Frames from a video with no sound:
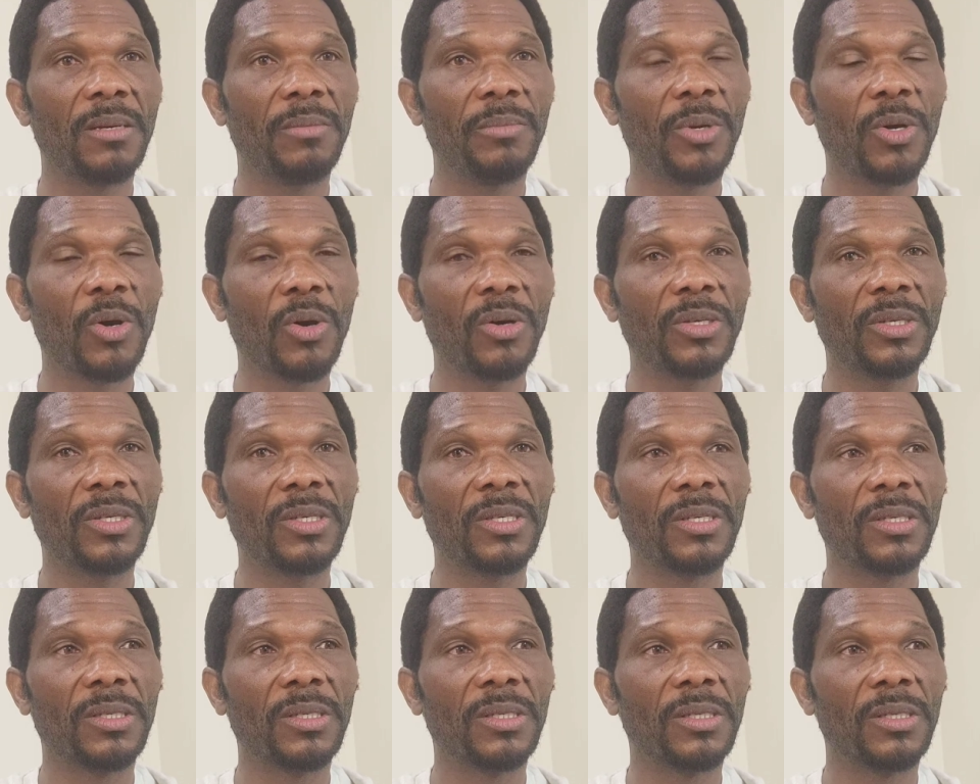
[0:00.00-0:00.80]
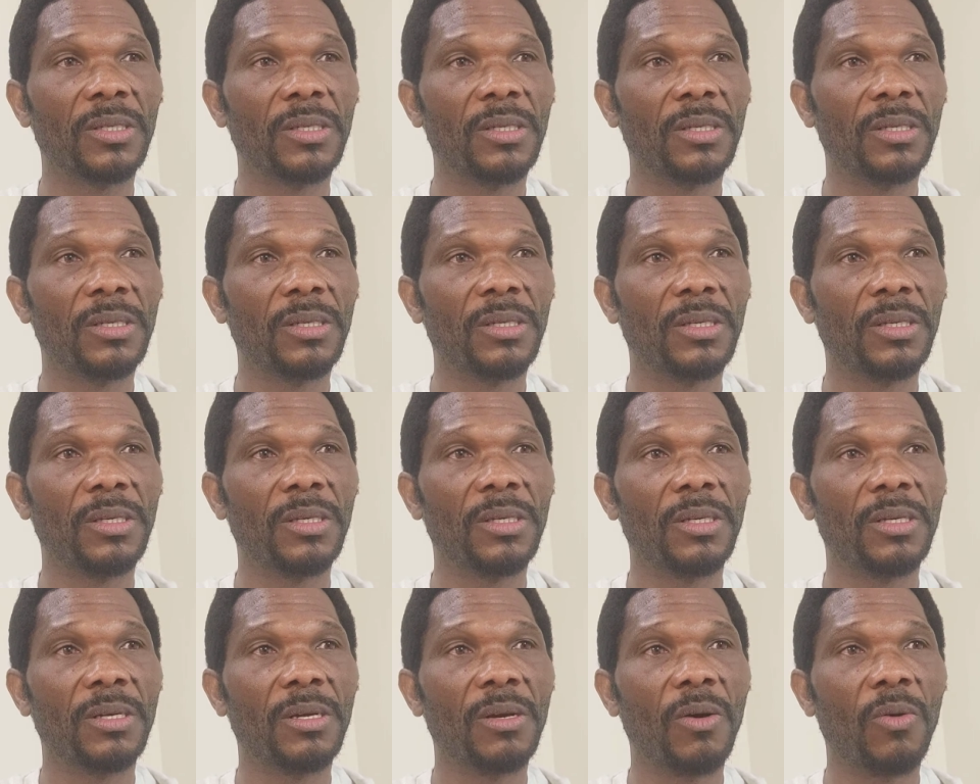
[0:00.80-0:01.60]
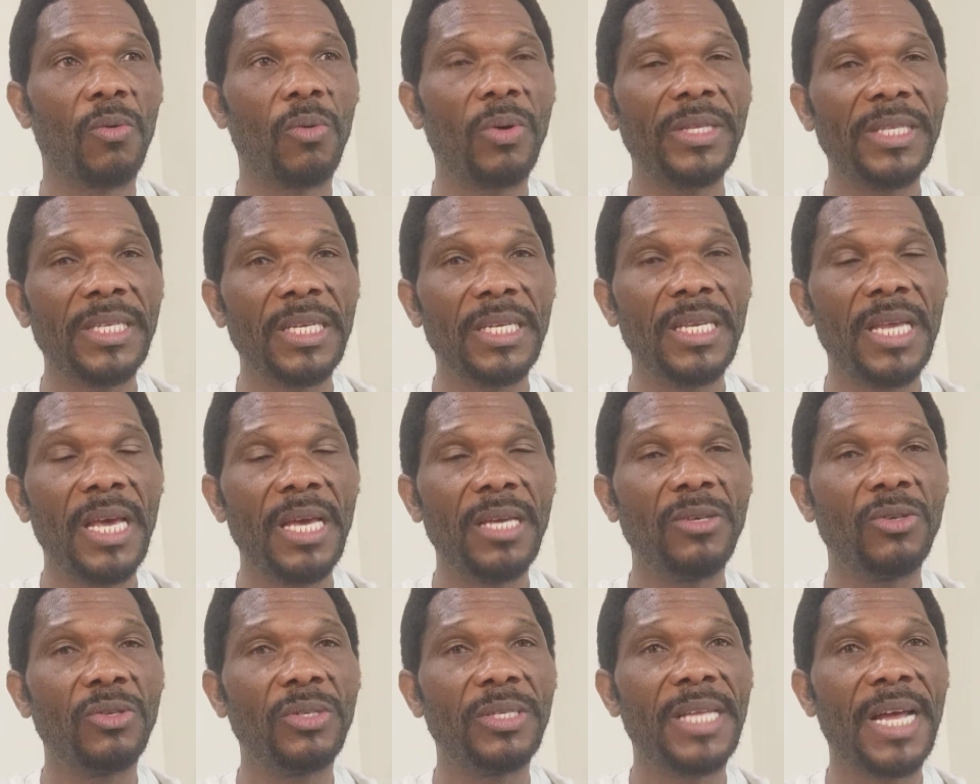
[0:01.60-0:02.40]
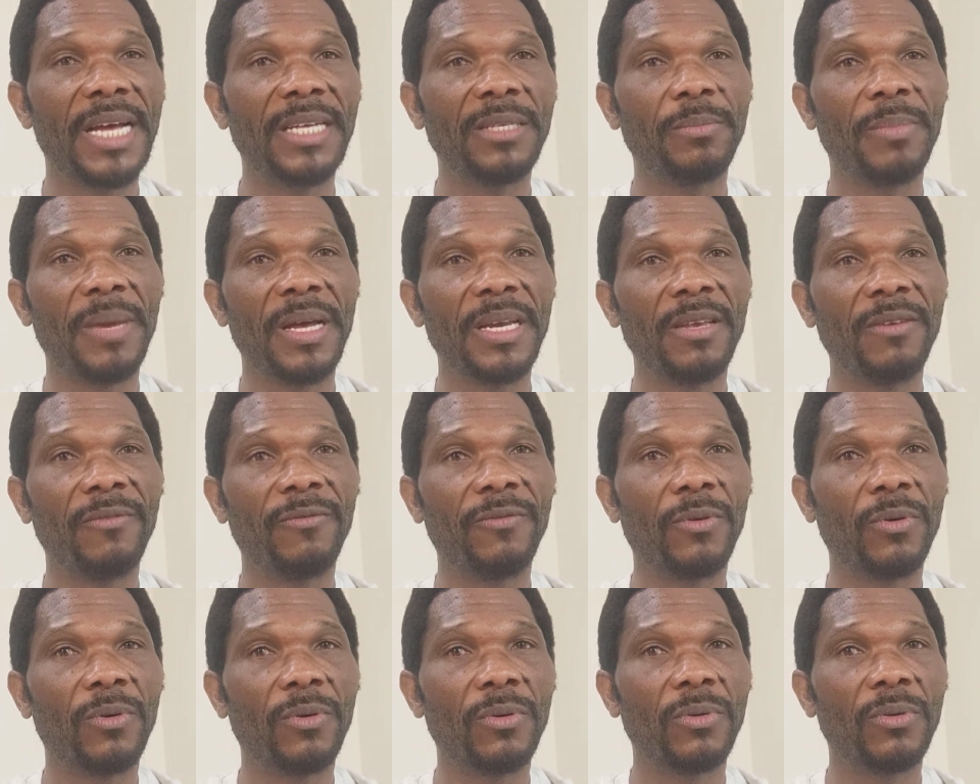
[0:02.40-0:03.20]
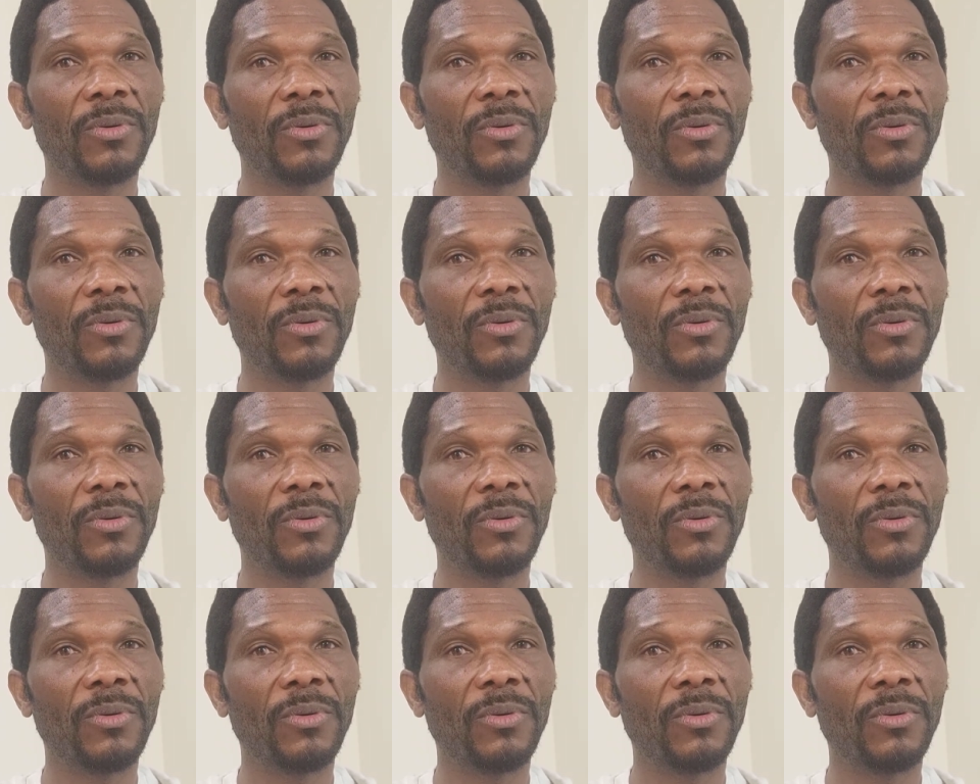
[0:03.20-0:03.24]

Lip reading: Because what did they use that money for?